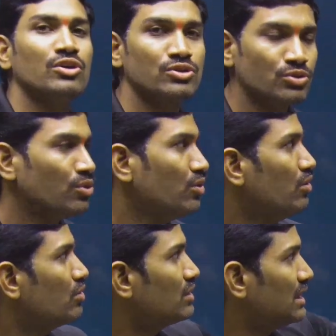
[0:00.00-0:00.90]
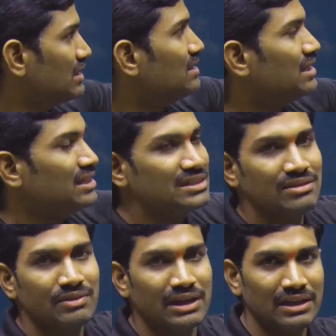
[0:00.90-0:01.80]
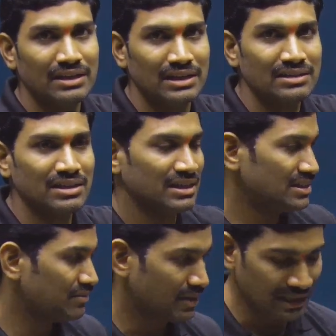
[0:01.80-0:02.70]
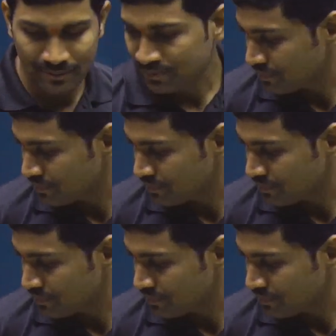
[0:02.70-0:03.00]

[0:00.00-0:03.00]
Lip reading: So that is the reason why